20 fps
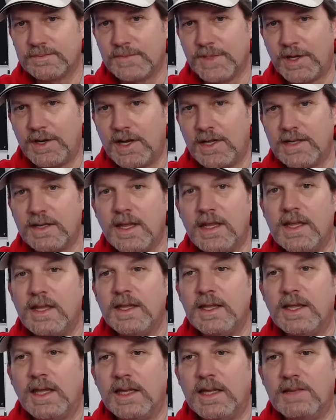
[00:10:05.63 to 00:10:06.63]
All right.
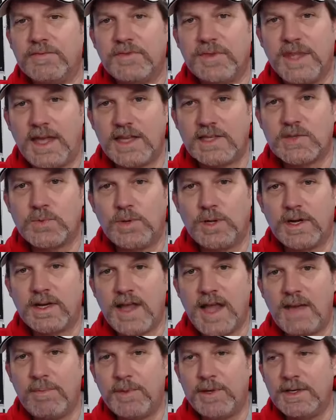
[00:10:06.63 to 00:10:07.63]
If that's what's
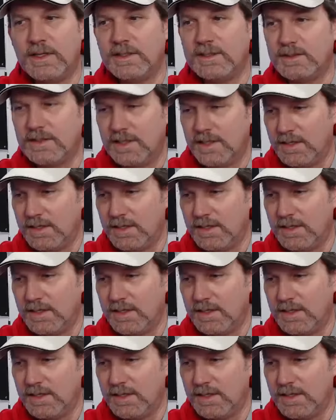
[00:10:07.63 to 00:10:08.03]
happening